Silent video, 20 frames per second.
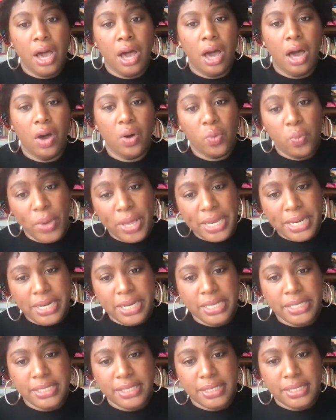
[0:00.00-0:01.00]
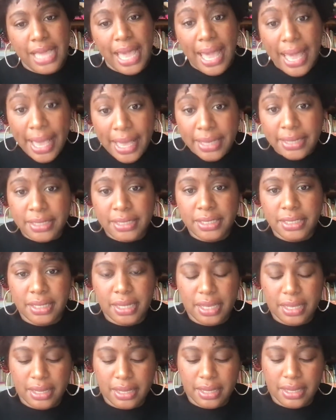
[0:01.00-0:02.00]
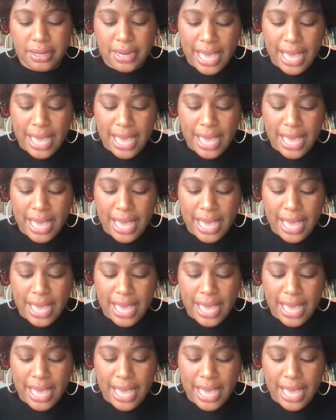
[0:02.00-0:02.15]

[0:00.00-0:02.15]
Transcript: a witness and an